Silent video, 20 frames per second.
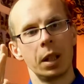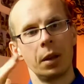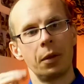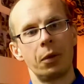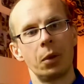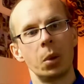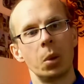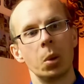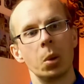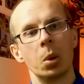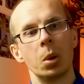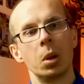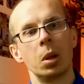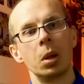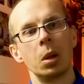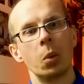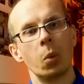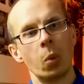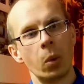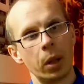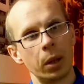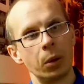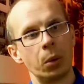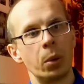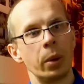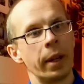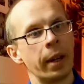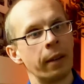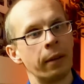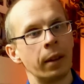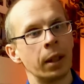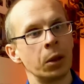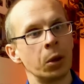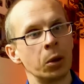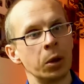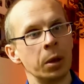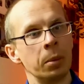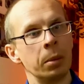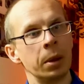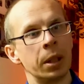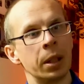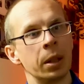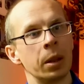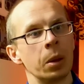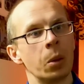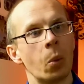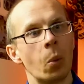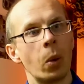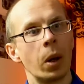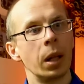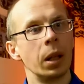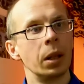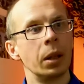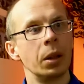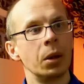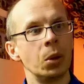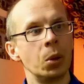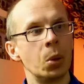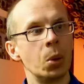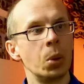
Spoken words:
If you want to have anonymity while